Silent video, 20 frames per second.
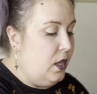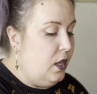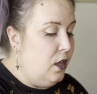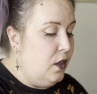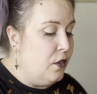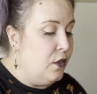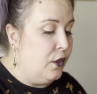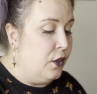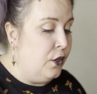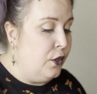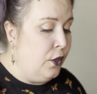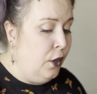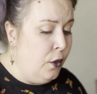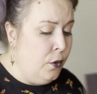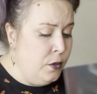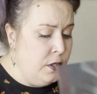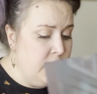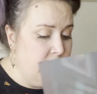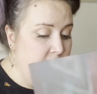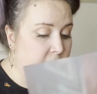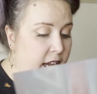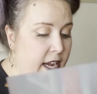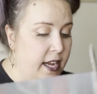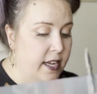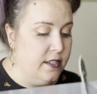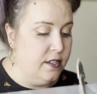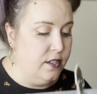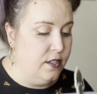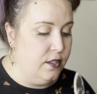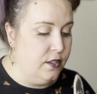the ghost
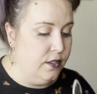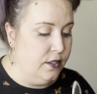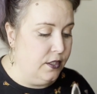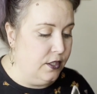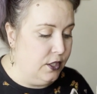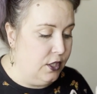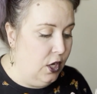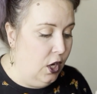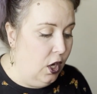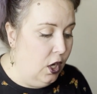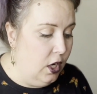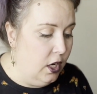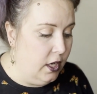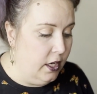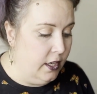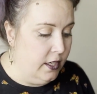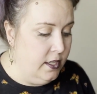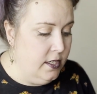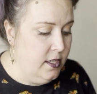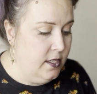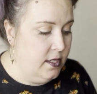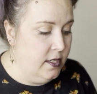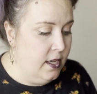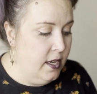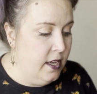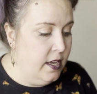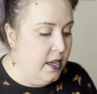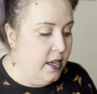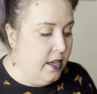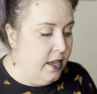has certain cards.
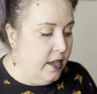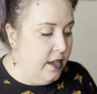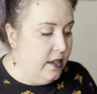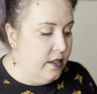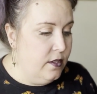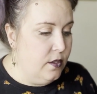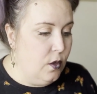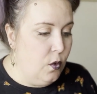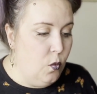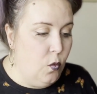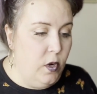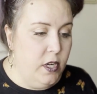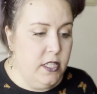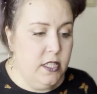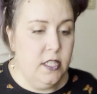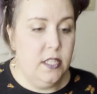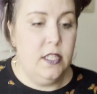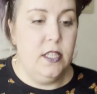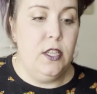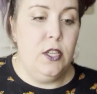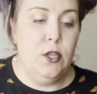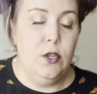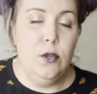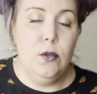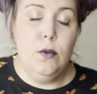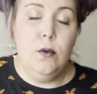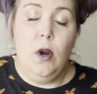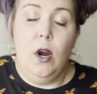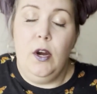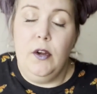So once
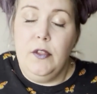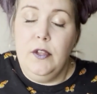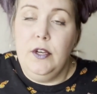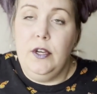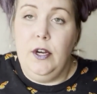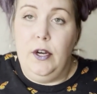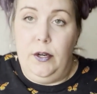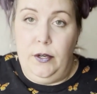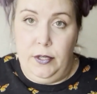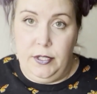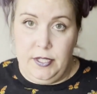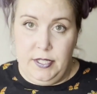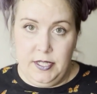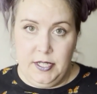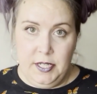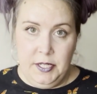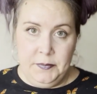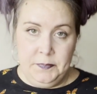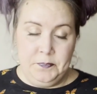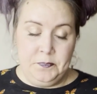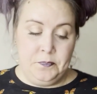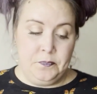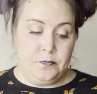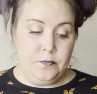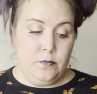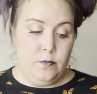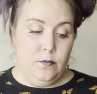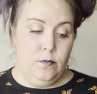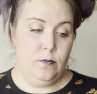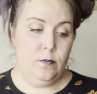you are the ghost,
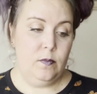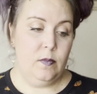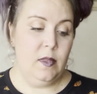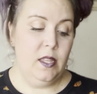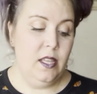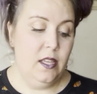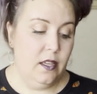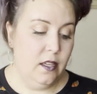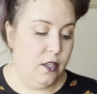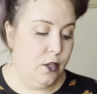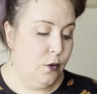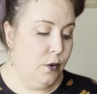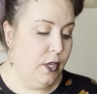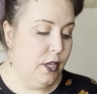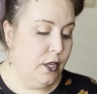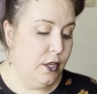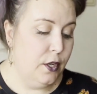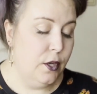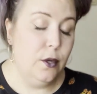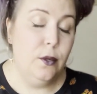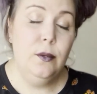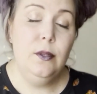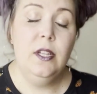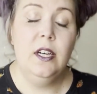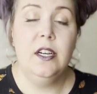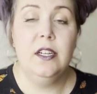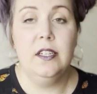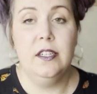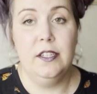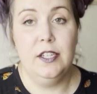you can no
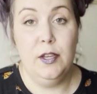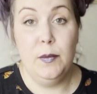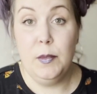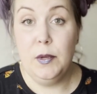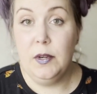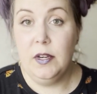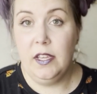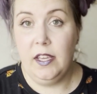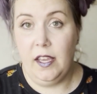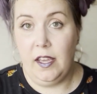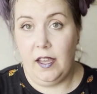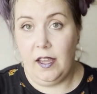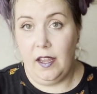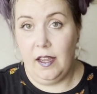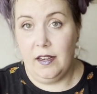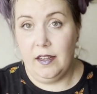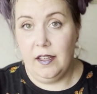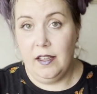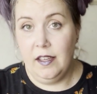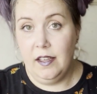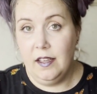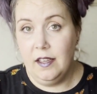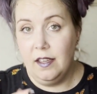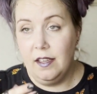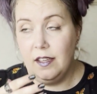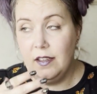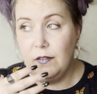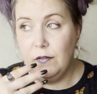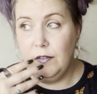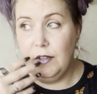longer communicate
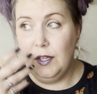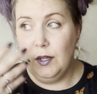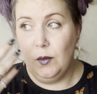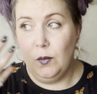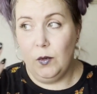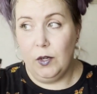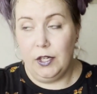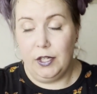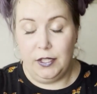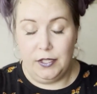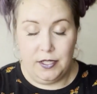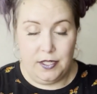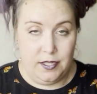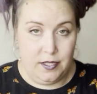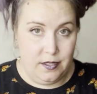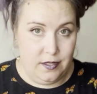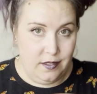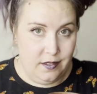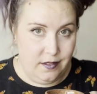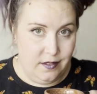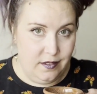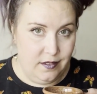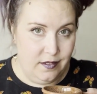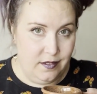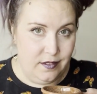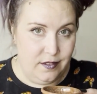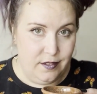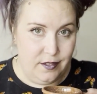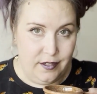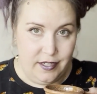via words
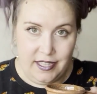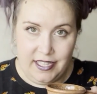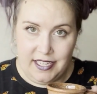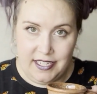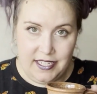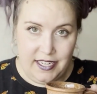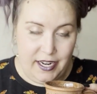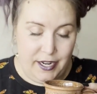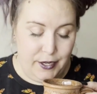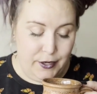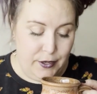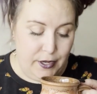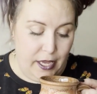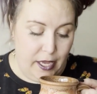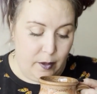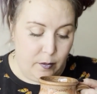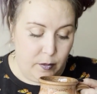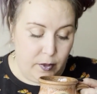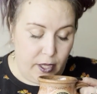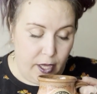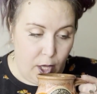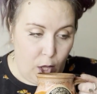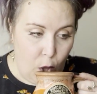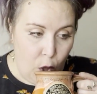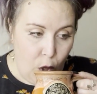during the entire gameplay,